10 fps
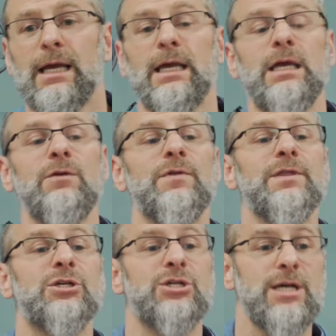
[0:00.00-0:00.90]
Even
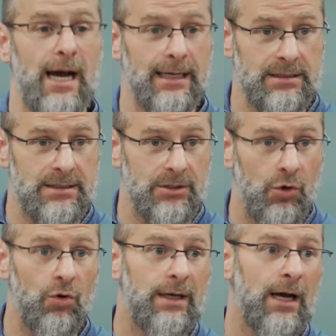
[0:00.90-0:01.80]
the Shiites,
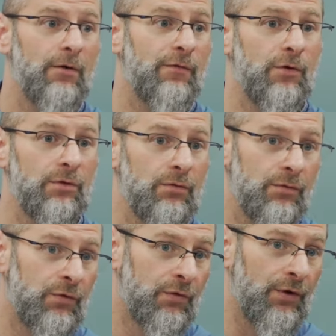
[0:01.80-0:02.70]
who account for
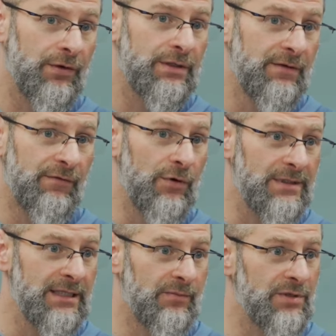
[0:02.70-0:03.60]

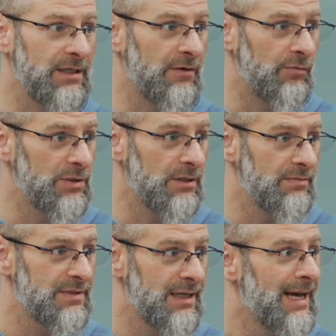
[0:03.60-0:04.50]
13-14% of
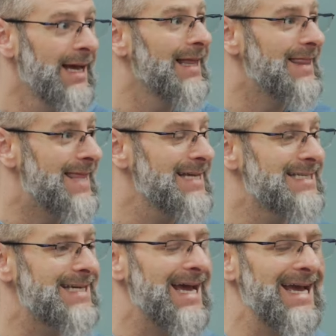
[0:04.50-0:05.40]
Muslims, they
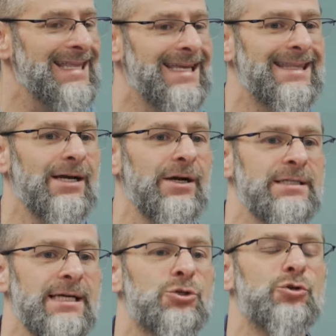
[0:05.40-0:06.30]
say that there
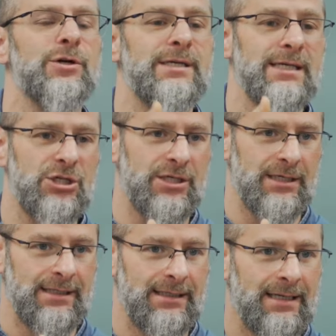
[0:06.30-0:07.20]
is a
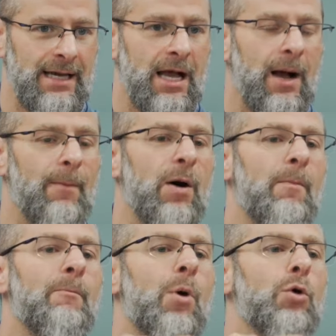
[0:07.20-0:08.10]
tradition, but
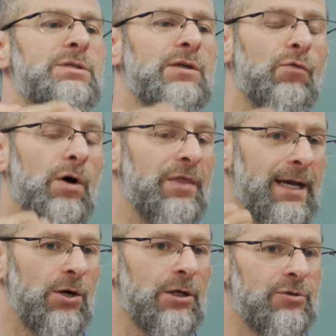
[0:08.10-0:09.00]
most of what they call